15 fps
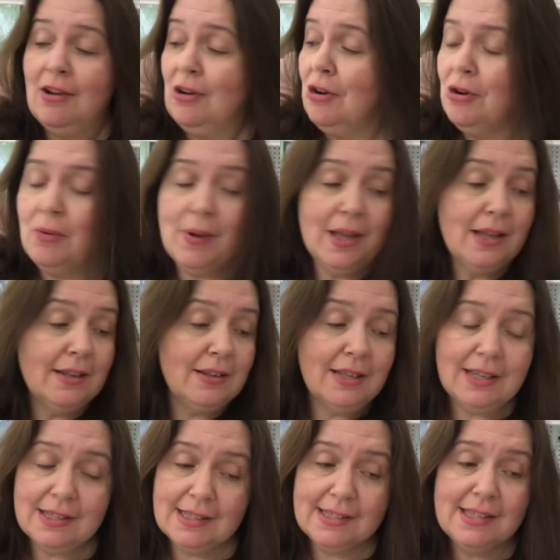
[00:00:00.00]
Oh, and
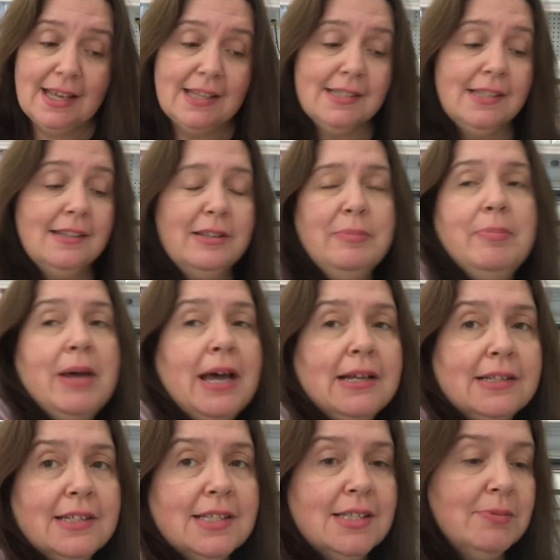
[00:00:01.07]
it says at the
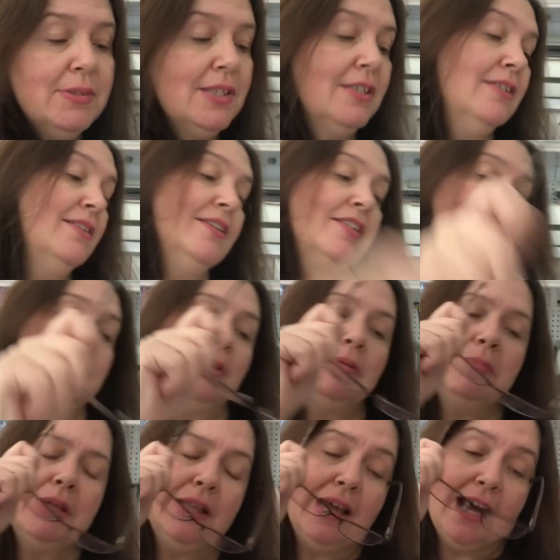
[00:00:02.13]
back, this was, this made
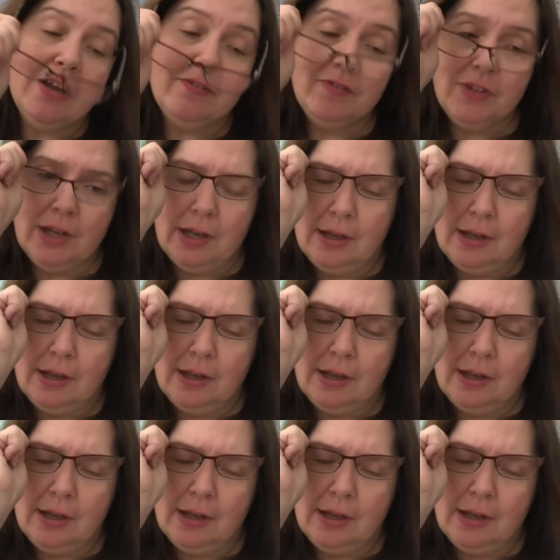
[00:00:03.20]
me laugh.